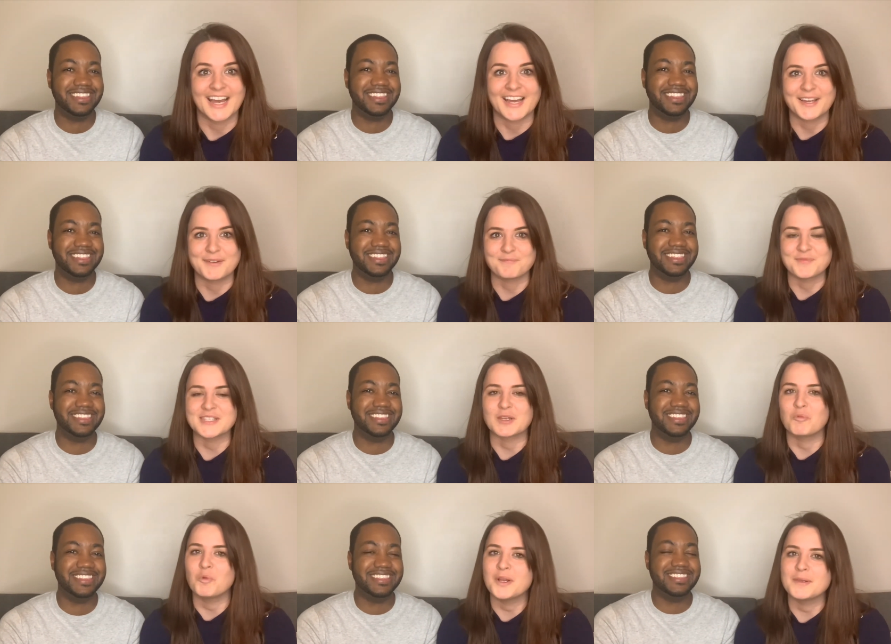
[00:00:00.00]
Speaker 1: Um,
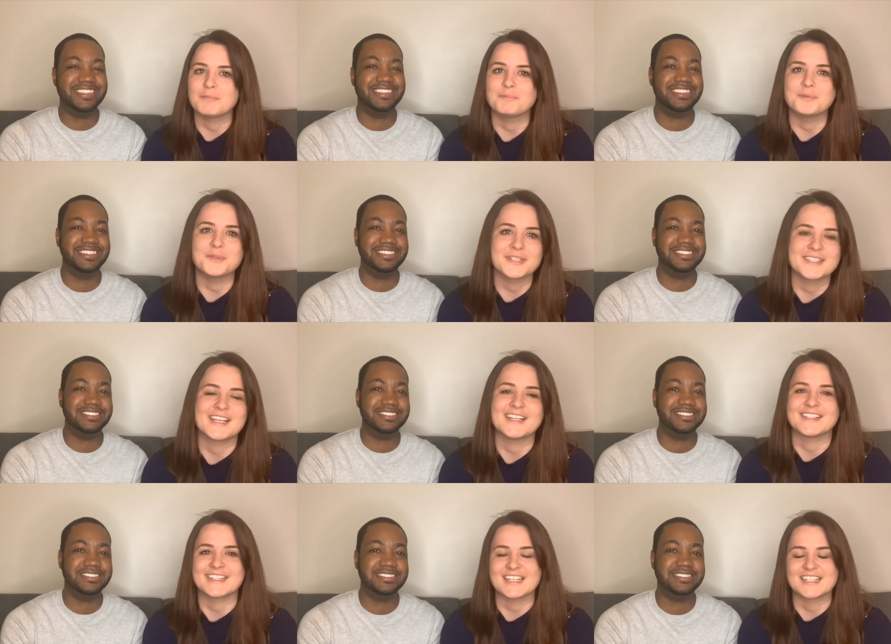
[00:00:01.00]
so what the book
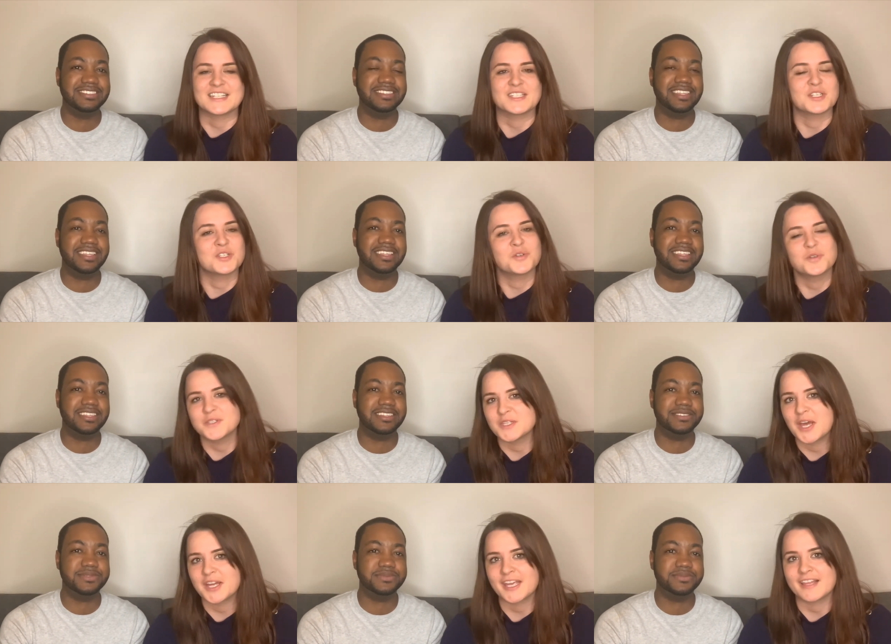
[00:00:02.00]
says is actually to short
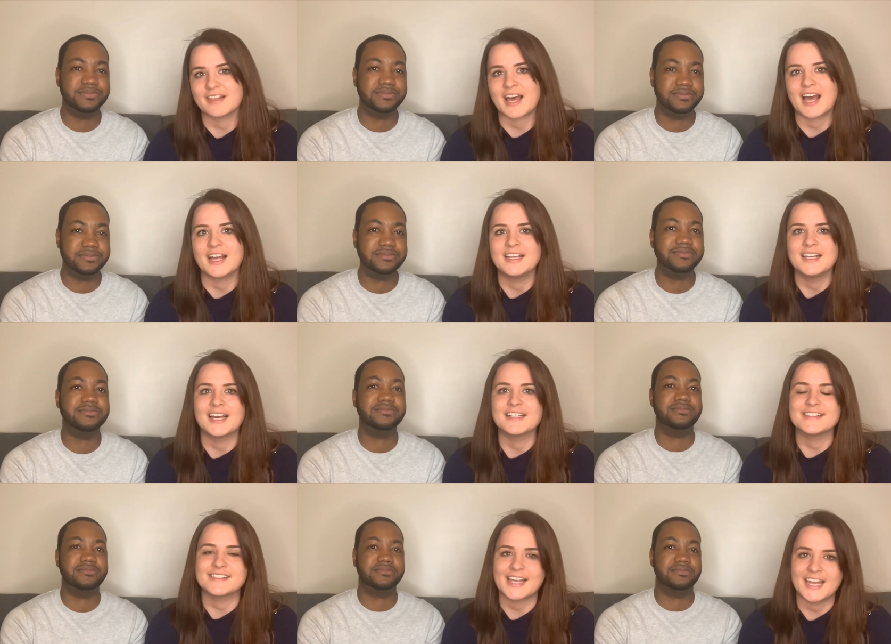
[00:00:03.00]
circuit that
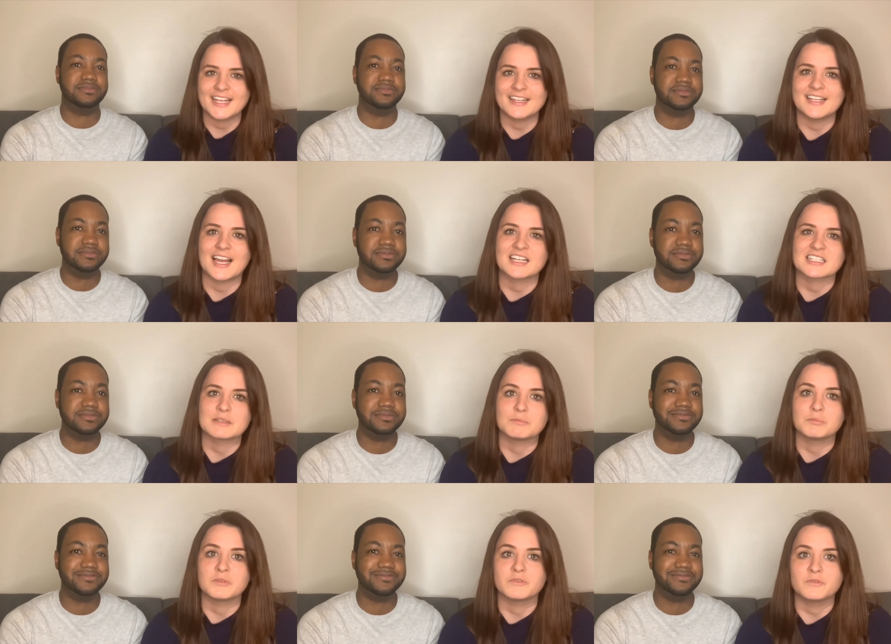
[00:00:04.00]
and take the action
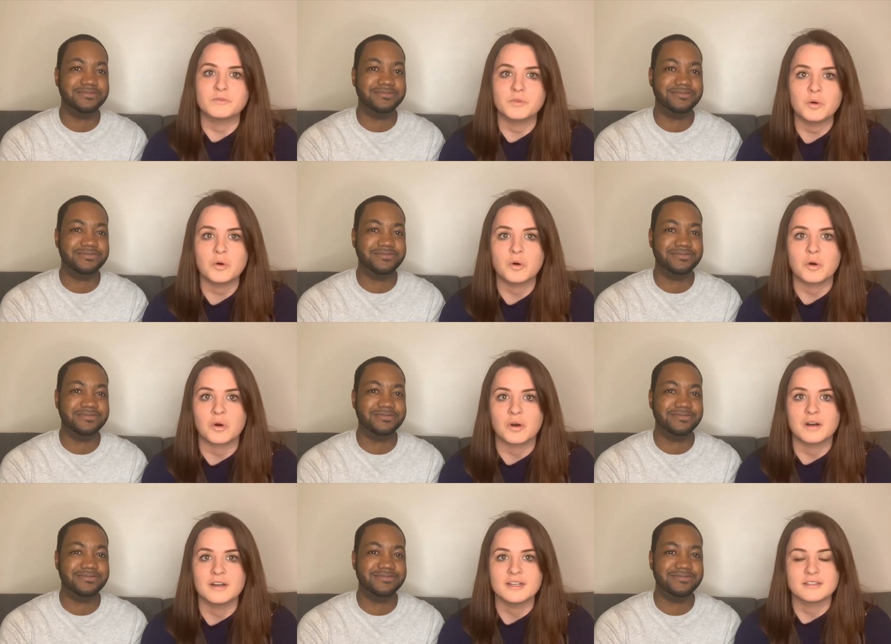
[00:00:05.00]

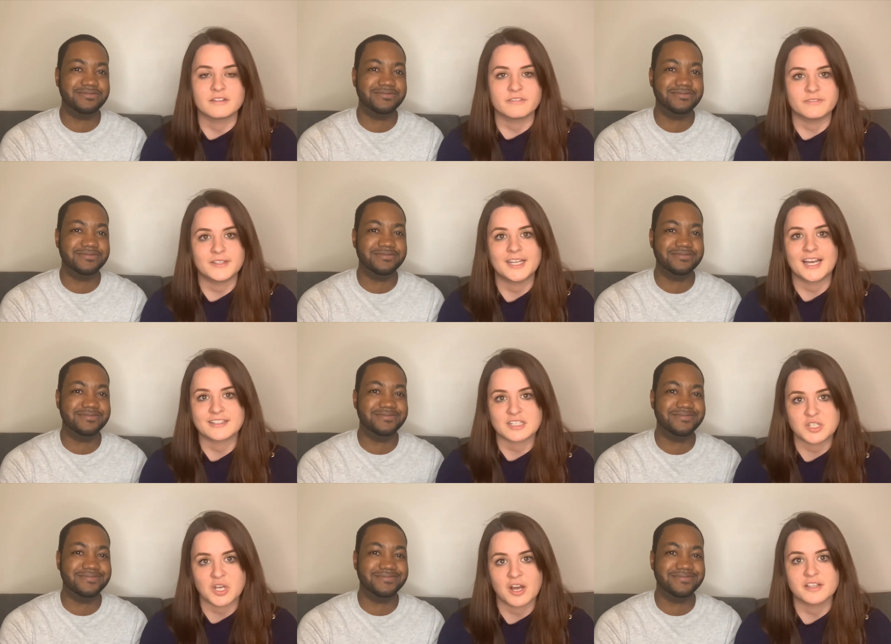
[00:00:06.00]
before the fear has a
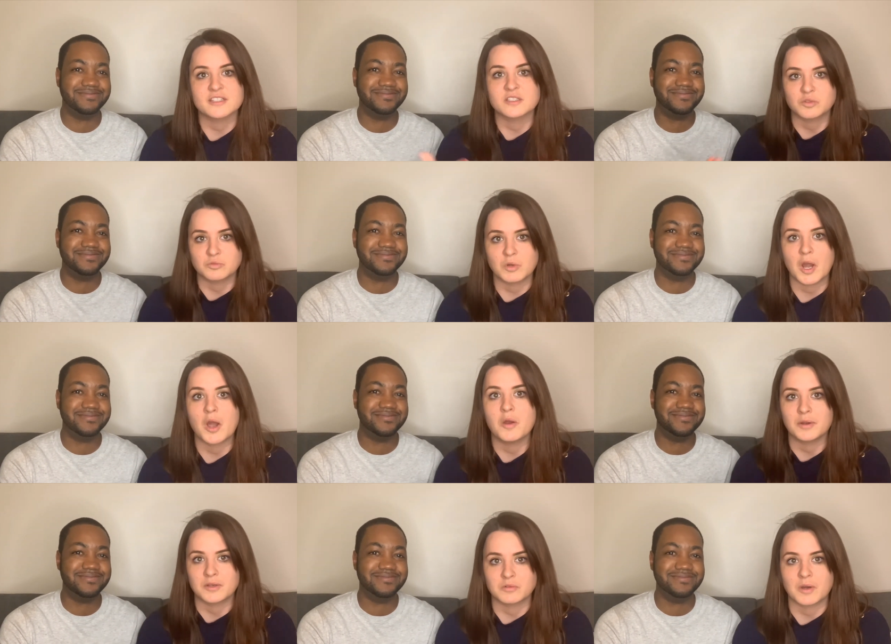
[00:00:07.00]
chance to grow
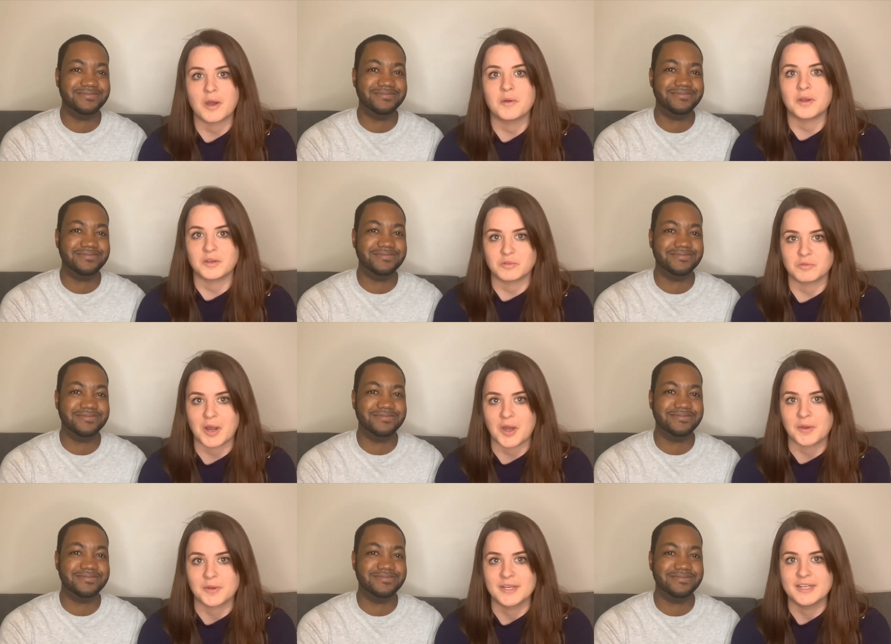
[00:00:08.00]
and grow and
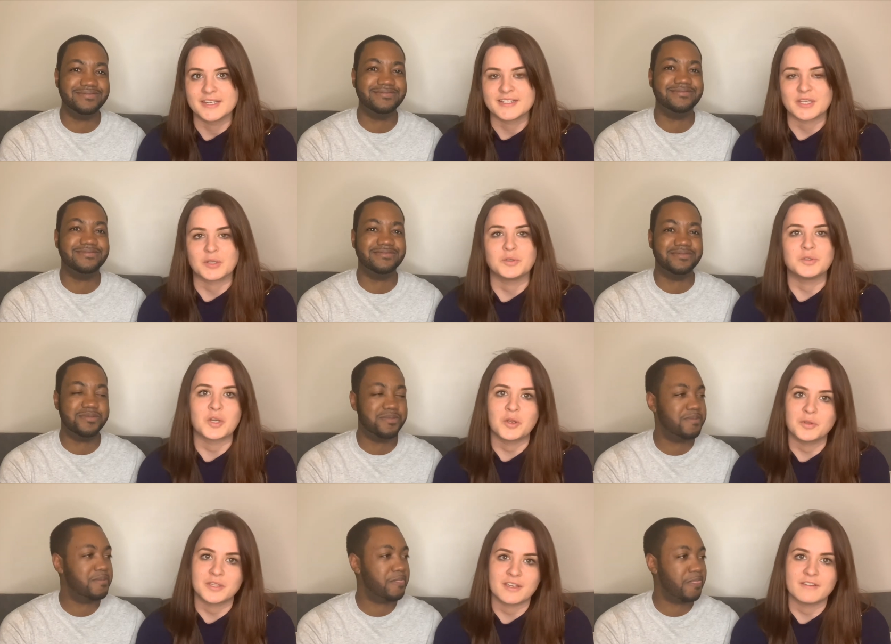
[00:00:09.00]
grow. So
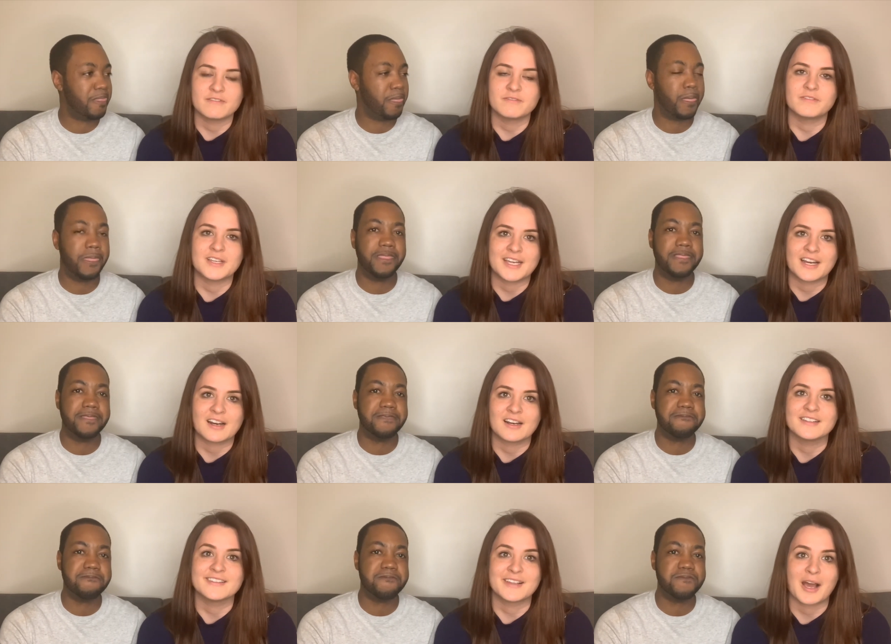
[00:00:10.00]
don't give
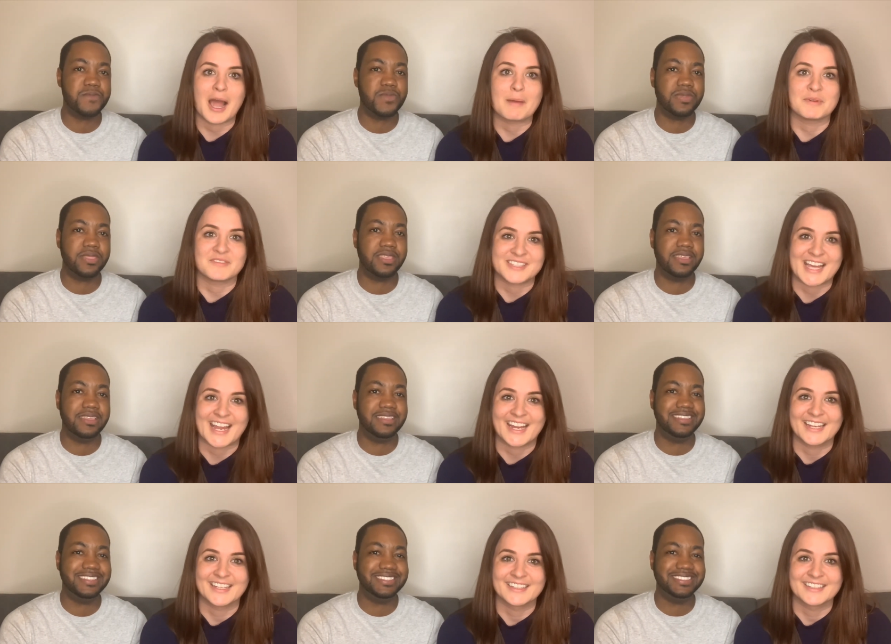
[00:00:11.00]
fear time of
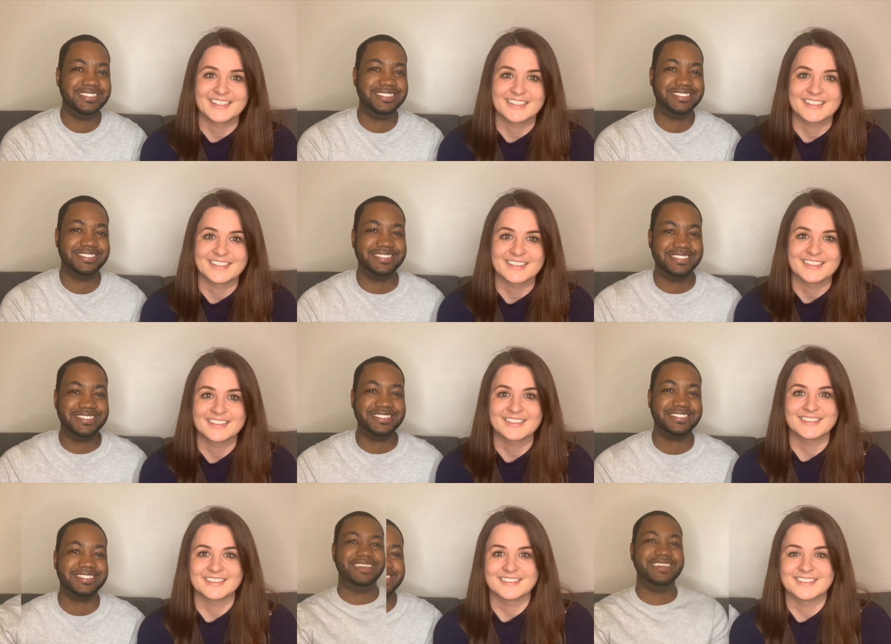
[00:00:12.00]

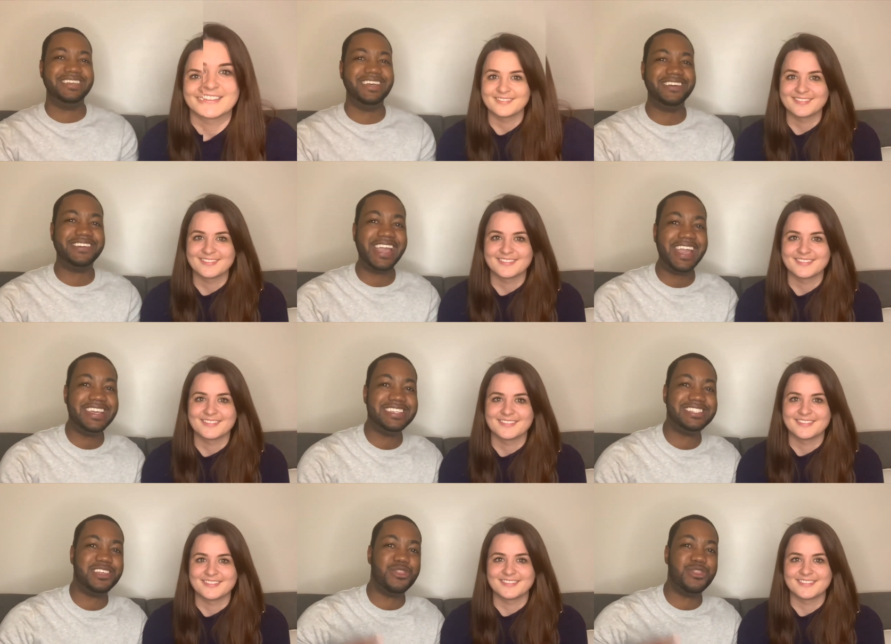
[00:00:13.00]
day.
Speaker 2: Okay, so